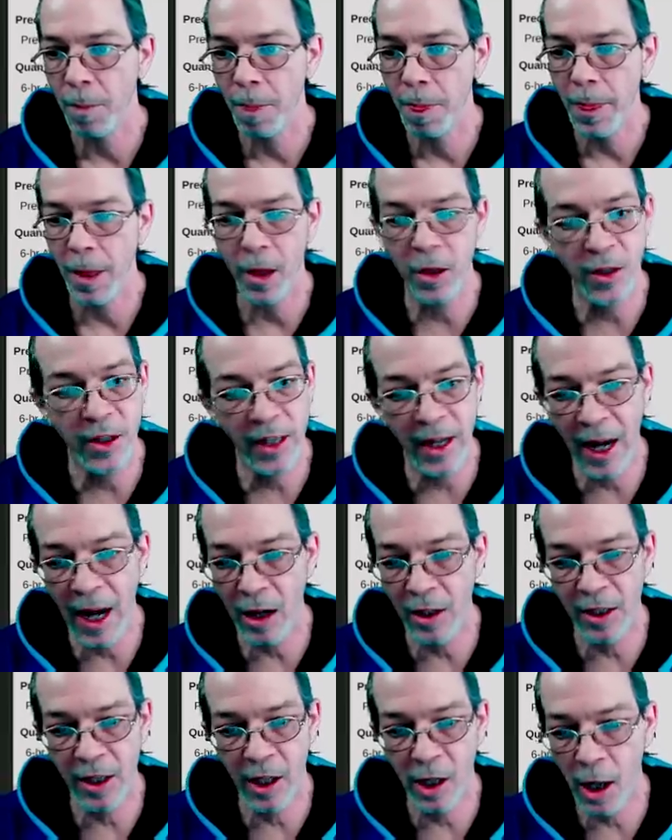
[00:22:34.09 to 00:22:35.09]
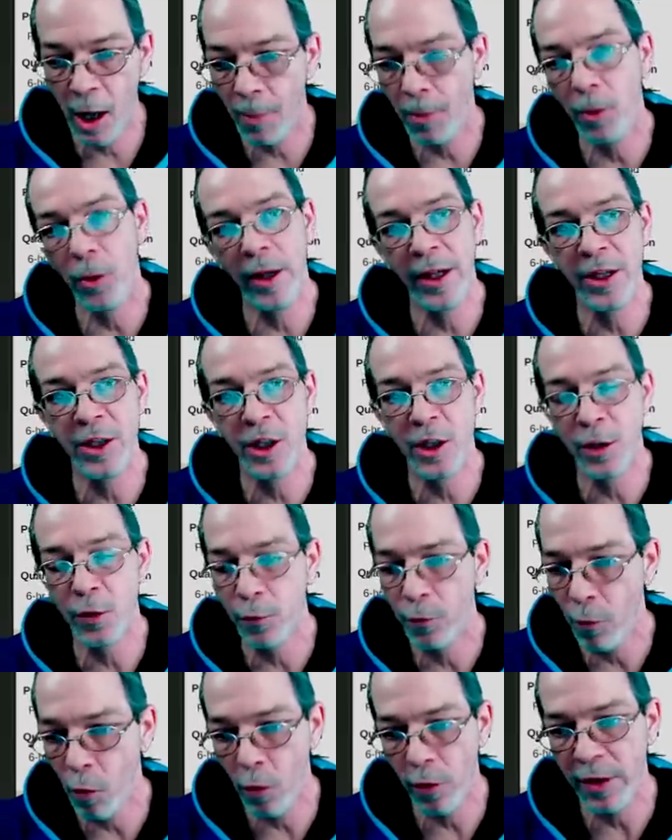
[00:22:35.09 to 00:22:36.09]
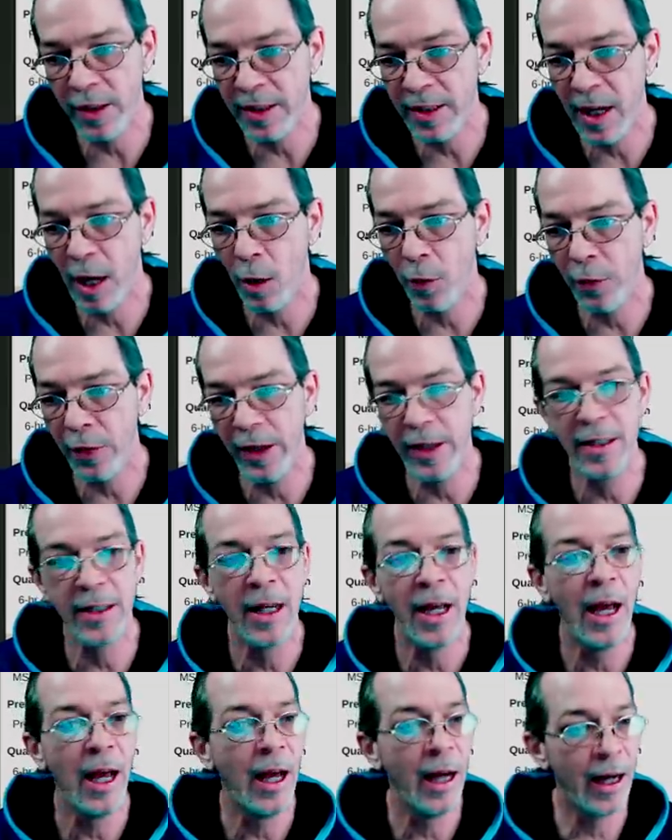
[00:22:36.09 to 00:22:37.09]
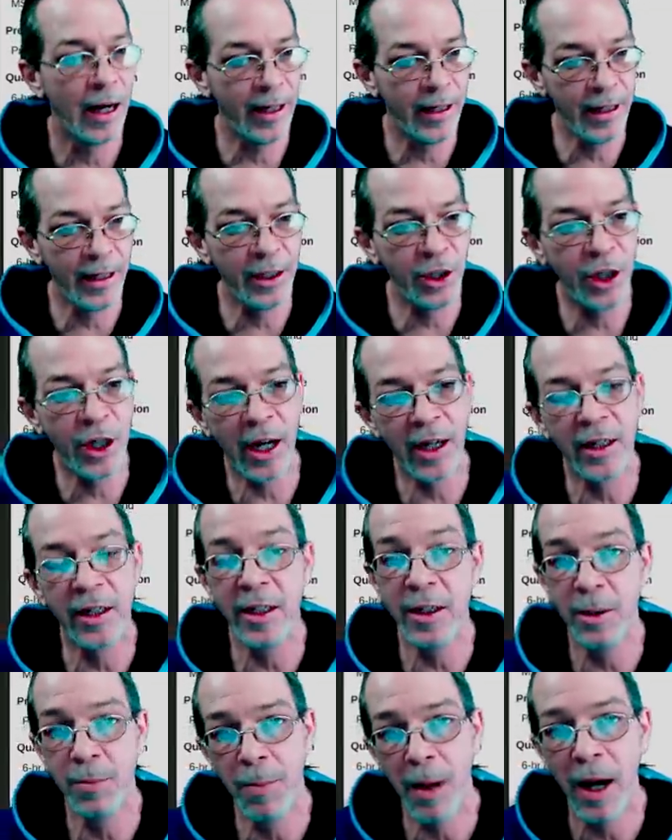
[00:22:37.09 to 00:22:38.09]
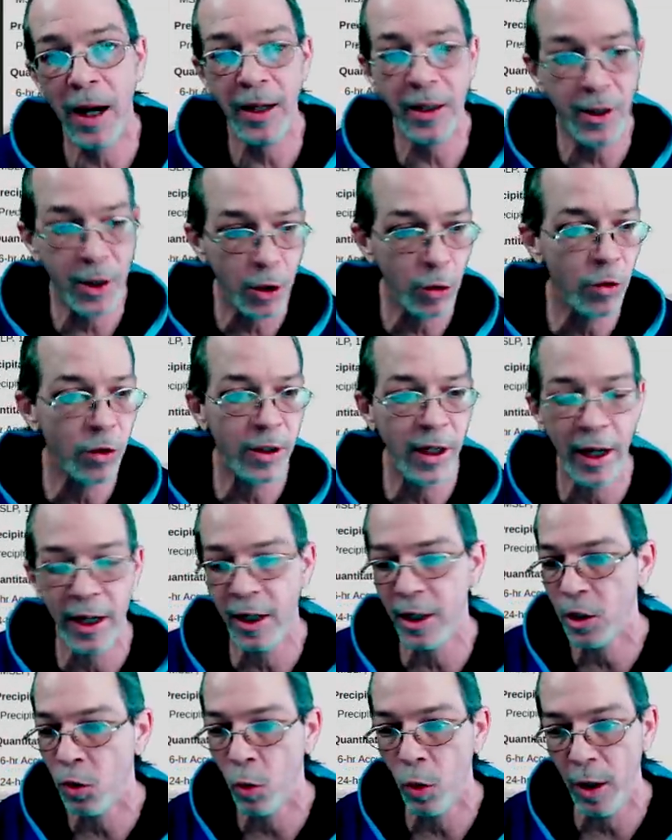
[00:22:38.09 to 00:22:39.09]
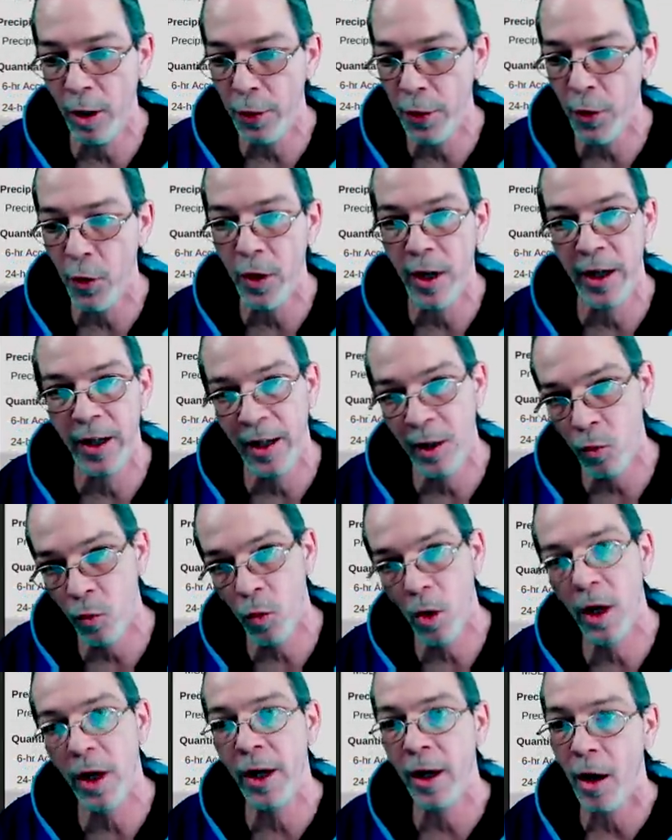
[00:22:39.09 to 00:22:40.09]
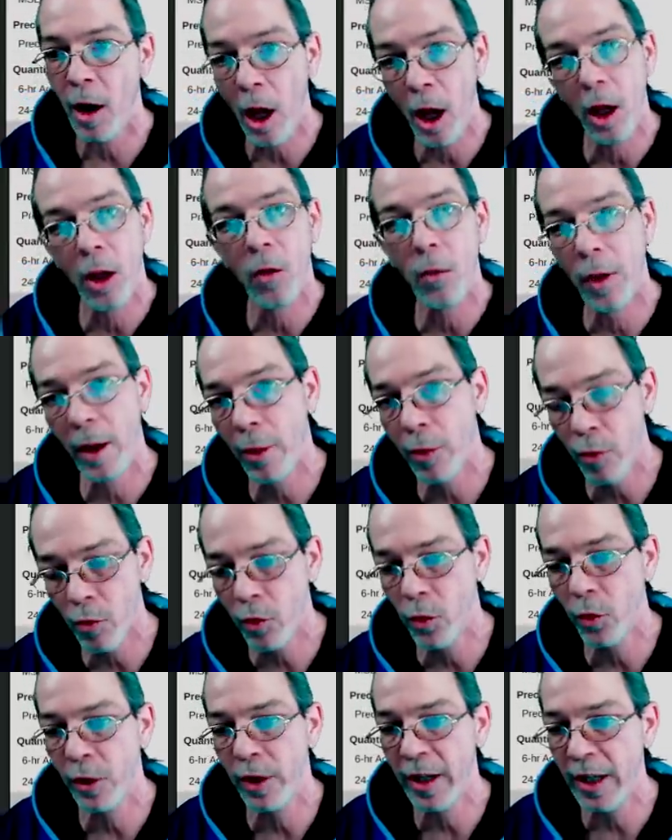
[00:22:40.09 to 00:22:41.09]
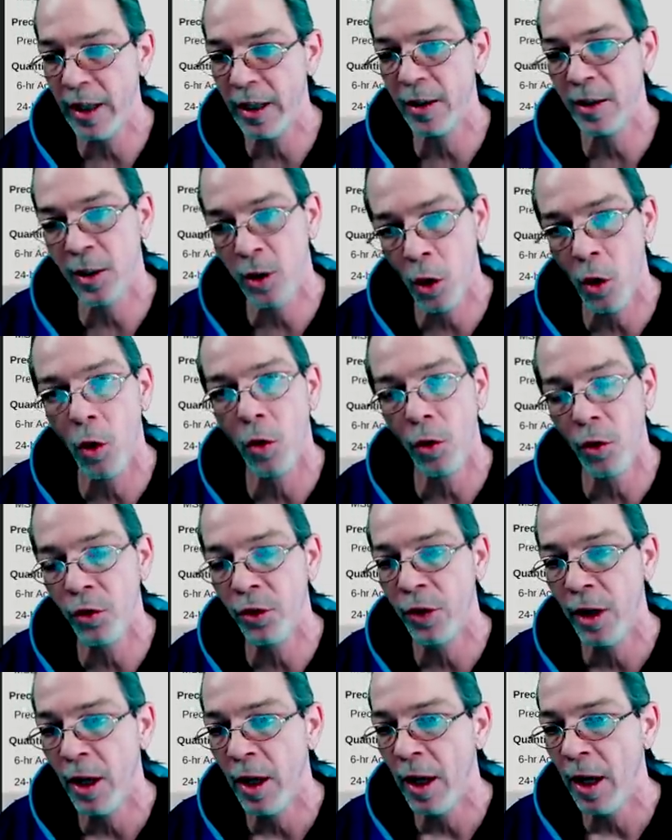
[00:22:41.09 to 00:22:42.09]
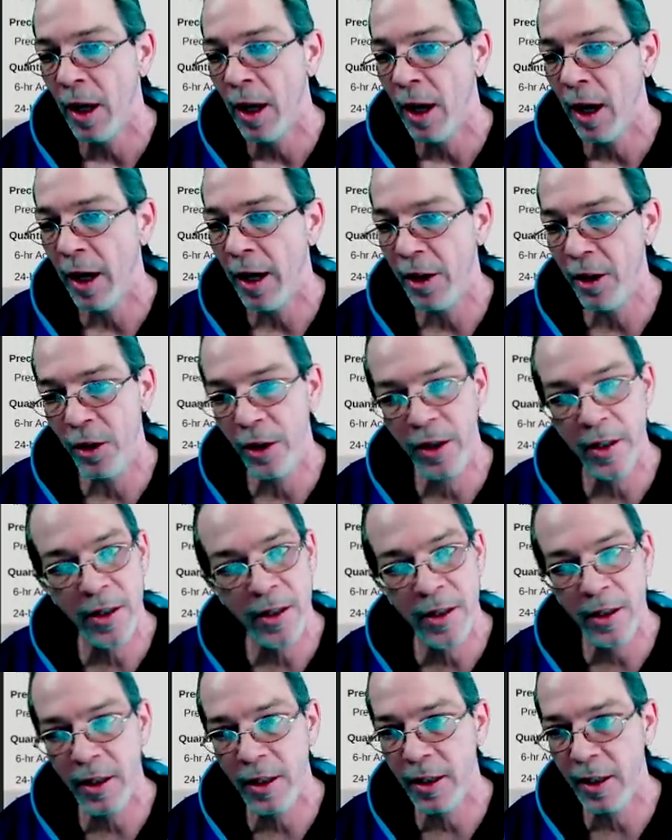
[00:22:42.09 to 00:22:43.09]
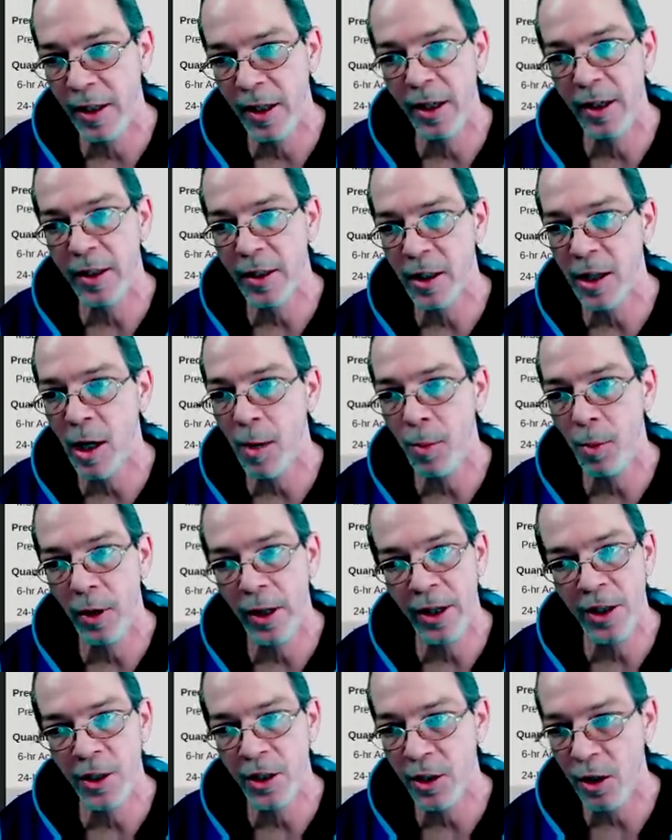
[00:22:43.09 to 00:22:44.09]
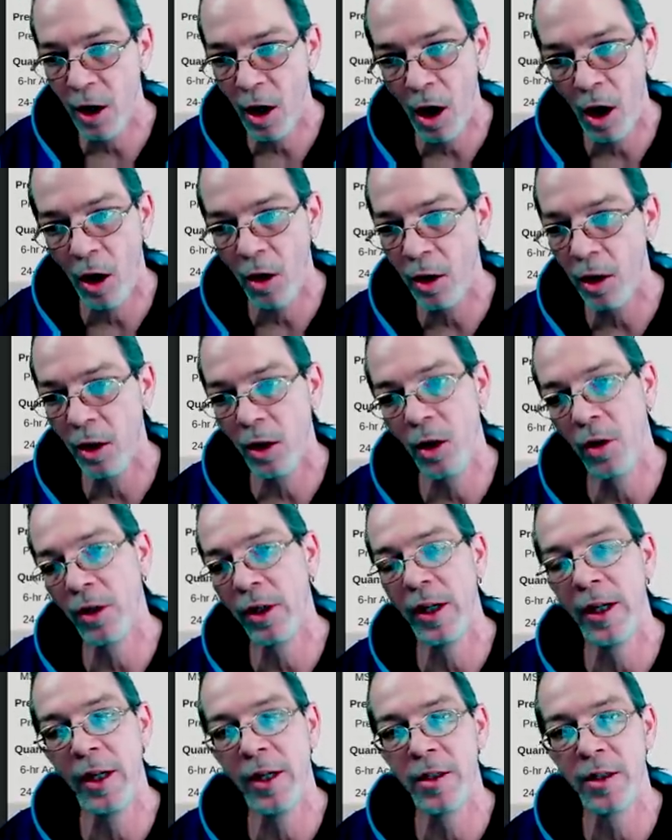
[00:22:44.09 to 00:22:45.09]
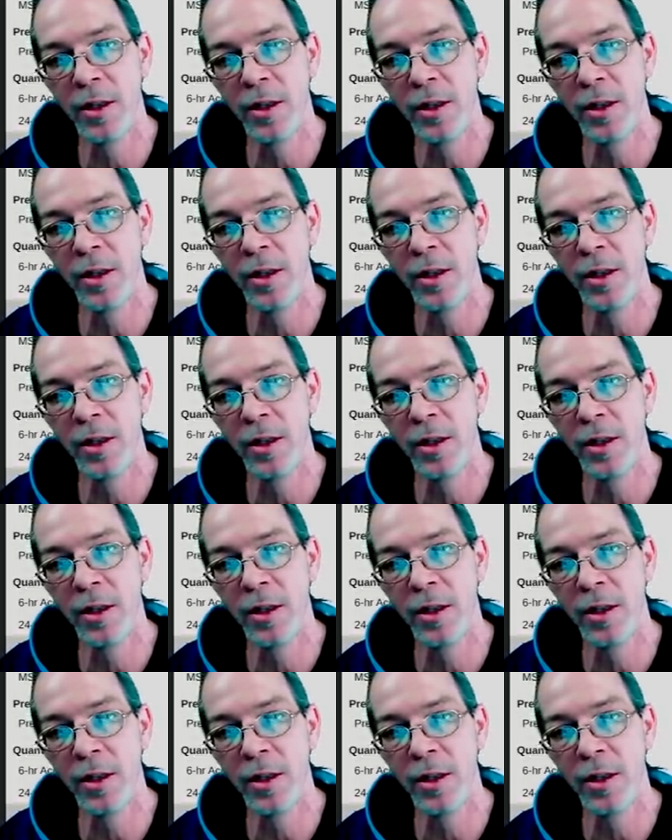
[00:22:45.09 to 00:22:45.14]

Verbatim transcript: You can see how it's a couple inches for the southeast. And I did check this by Tuesday the 23rd. I did run it all the way through to get the totals. Uh, you can see it is a couple inches all along the east